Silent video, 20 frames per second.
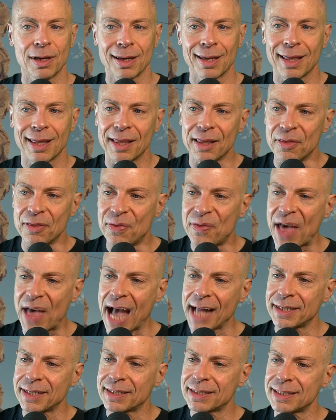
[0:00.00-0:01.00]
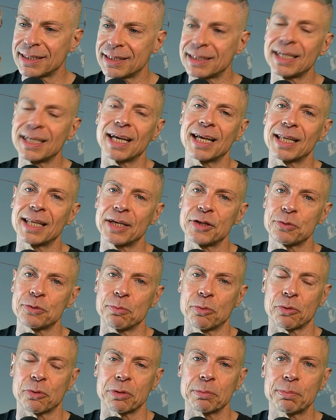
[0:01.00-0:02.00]
That's the thing that is
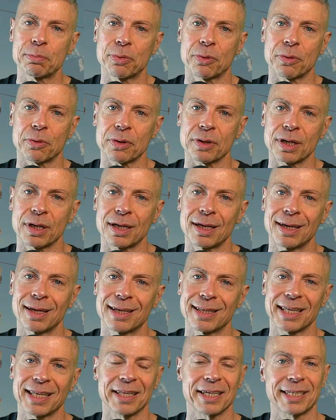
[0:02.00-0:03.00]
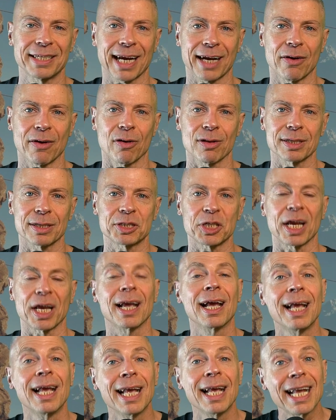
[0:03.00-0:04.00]
more important than the technology.
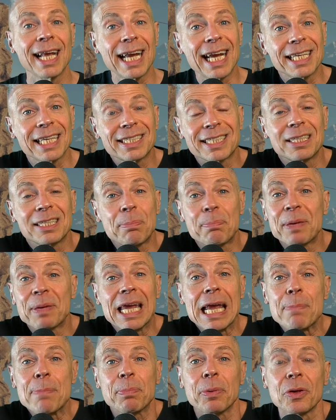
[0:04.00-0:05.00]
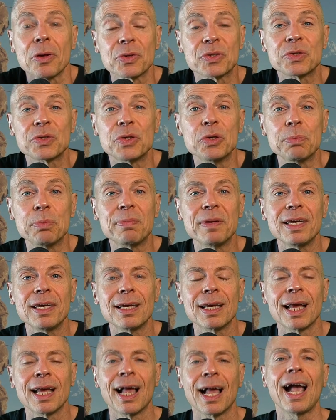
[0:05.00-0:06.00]
It's the people, stupid,
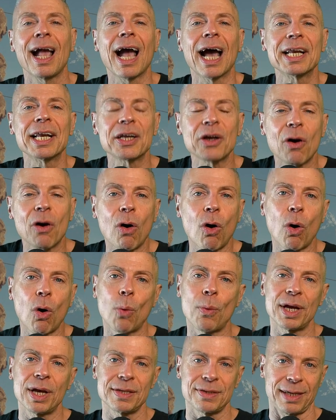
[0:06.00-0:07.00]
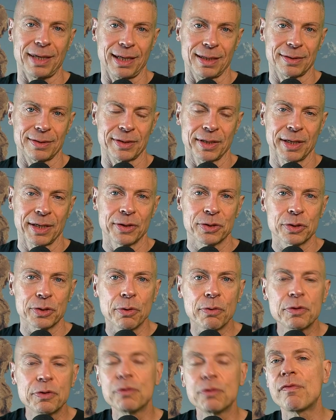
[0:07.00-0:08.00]
and it always is. So
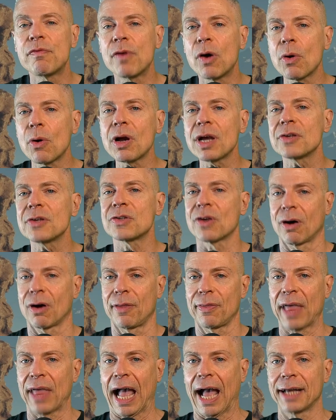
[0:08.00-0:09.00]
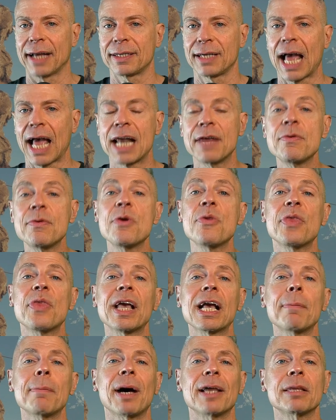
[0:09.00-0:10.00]
if you focus on that, and if you think
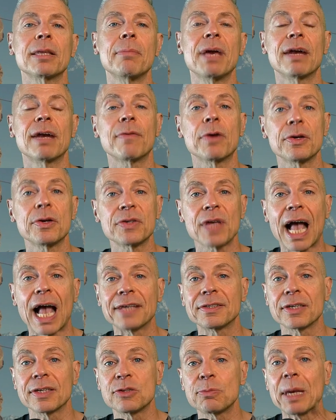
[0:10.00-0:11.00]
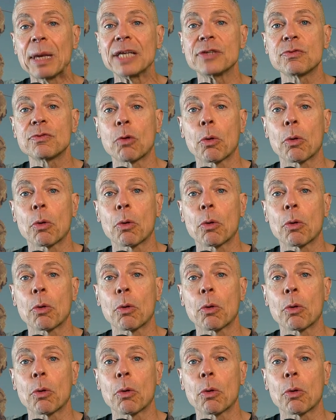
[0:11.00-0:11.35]
about the metaverse as a space for